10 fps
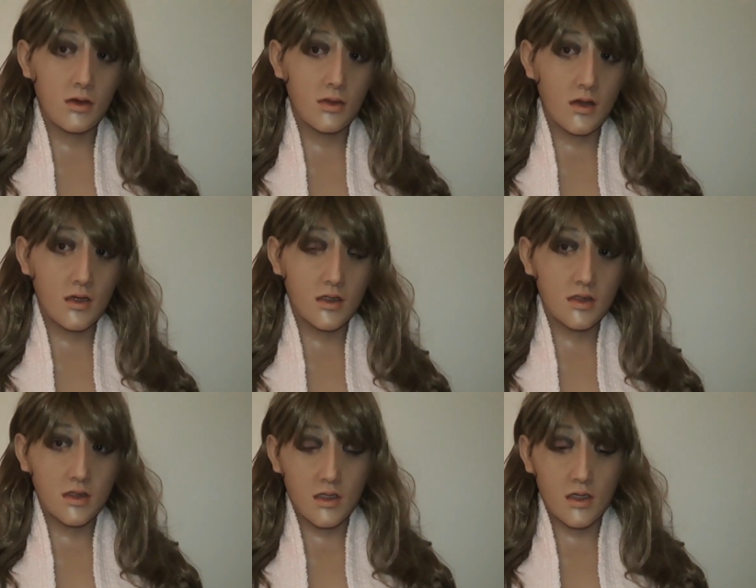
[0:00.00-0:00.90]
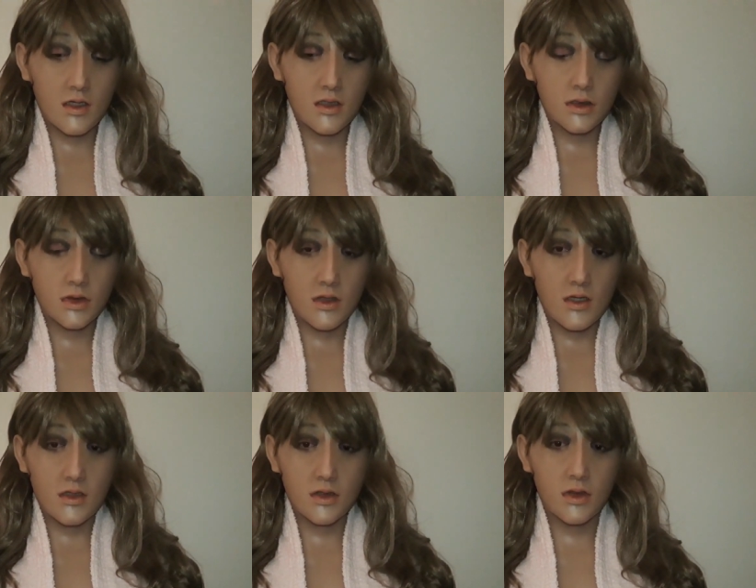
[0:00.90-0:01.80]
When the guy
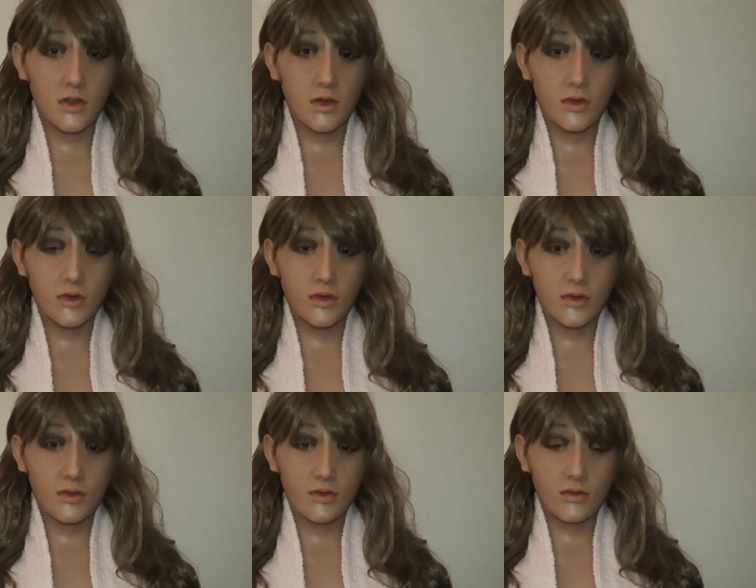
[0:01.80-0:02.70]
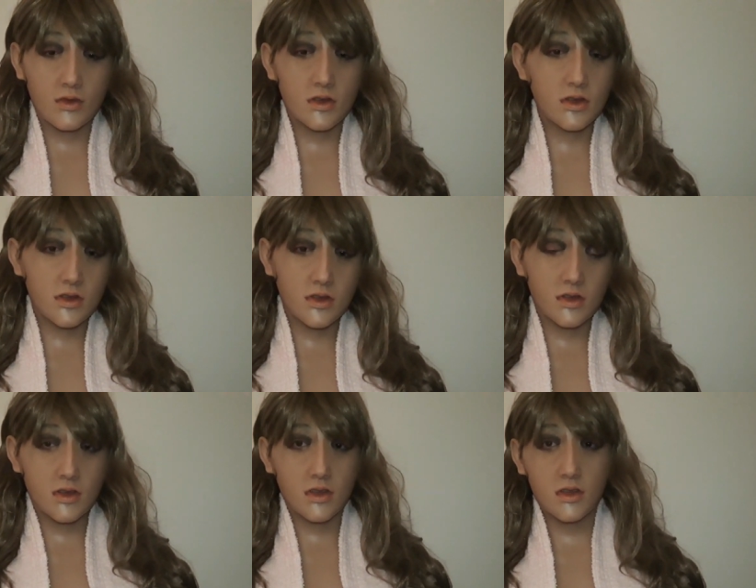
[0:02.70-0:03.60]
tried, you know, to
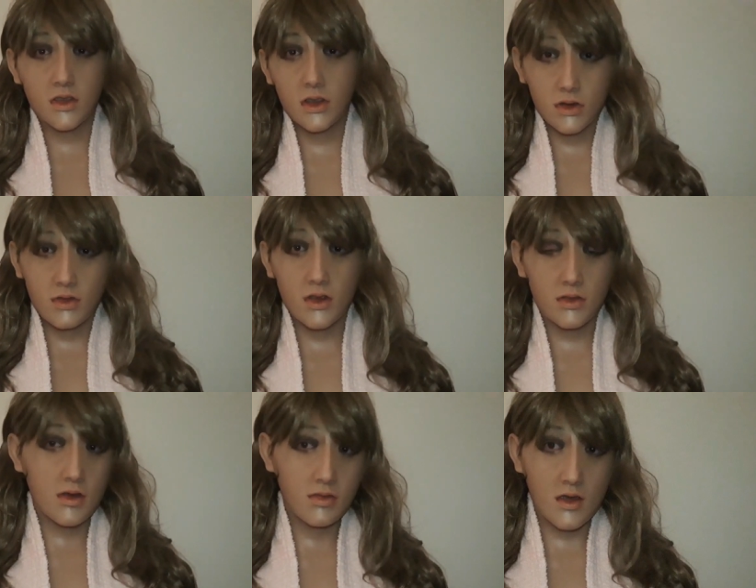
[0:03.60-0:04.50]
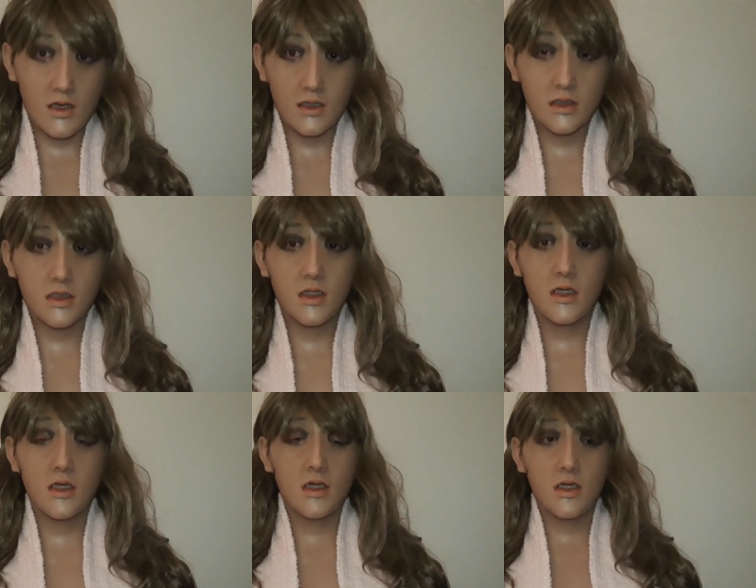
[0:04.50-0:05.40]
just touch me on my back,
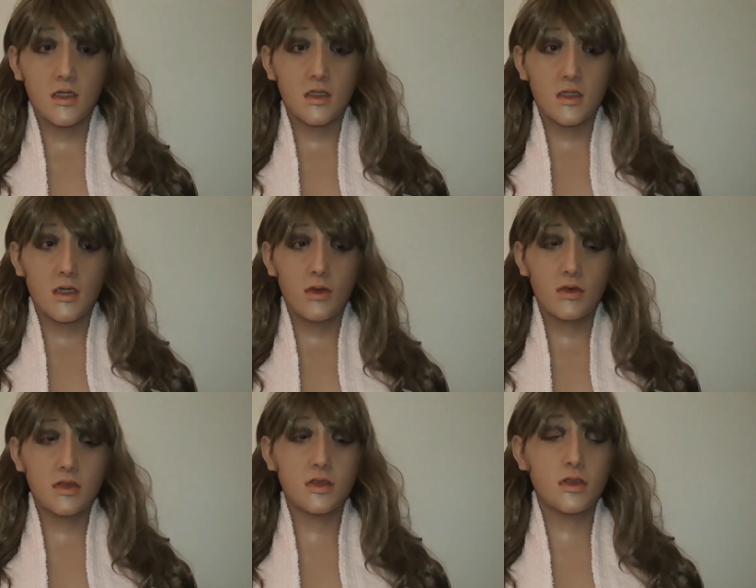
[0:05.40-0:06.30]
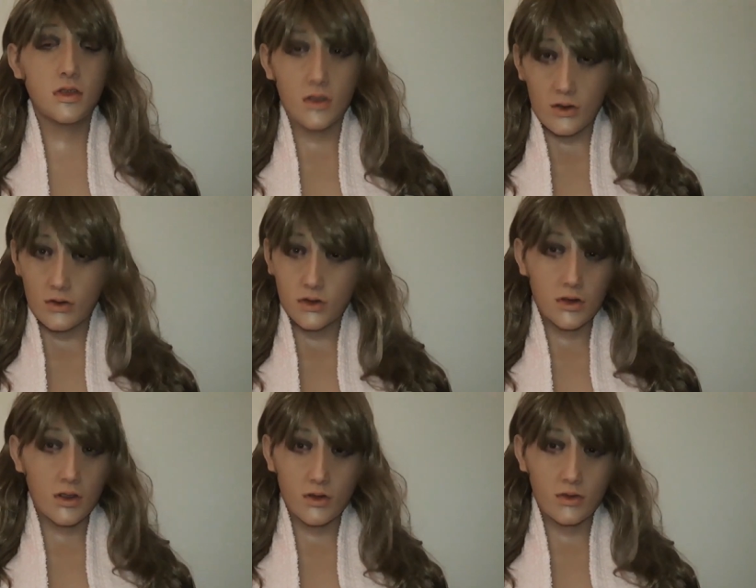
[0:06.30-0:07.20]
it was so,
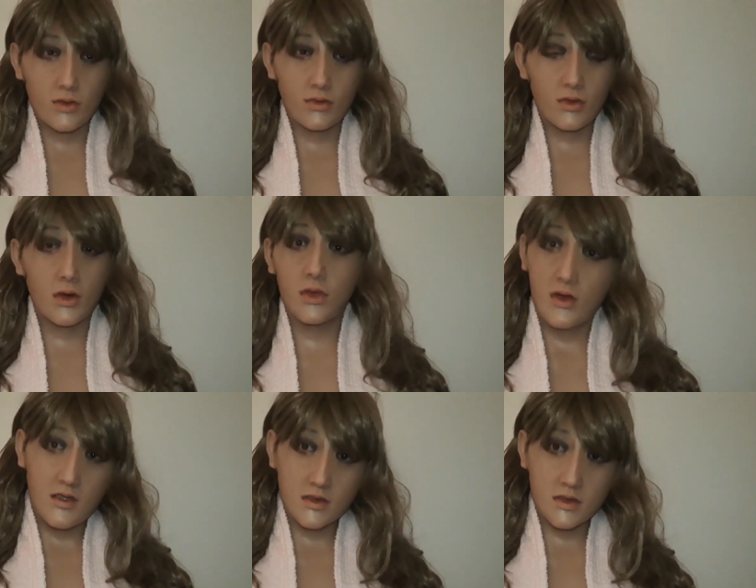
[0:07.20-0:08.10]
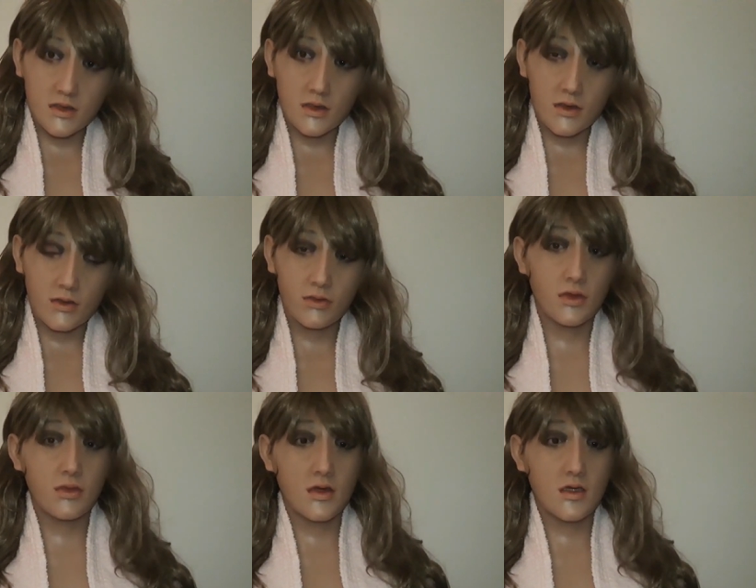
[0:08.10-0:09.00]
so wet
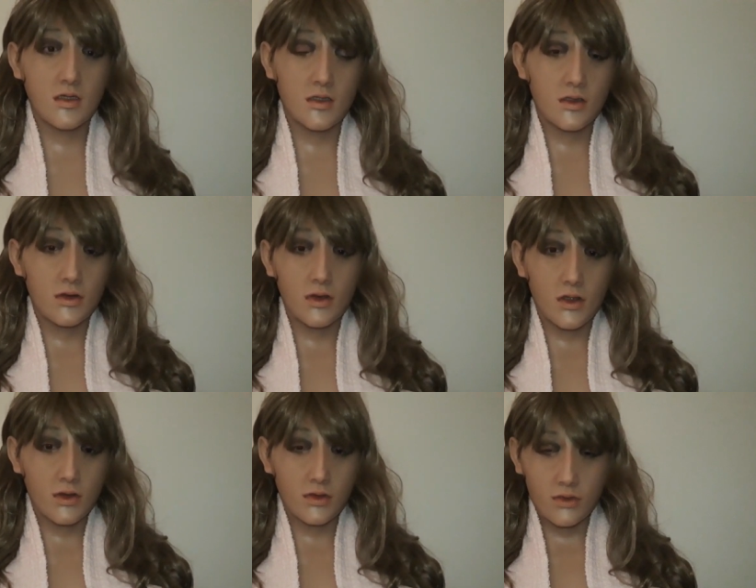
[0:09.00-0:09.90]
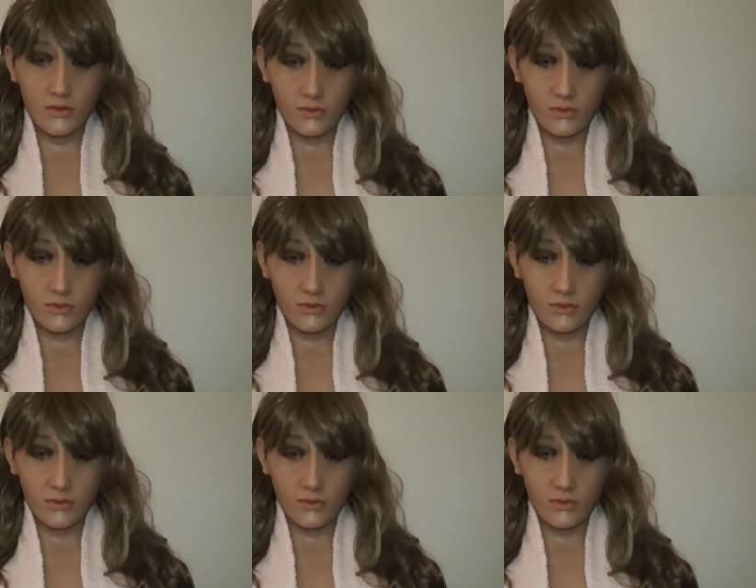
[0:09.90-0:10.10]
from my, you know,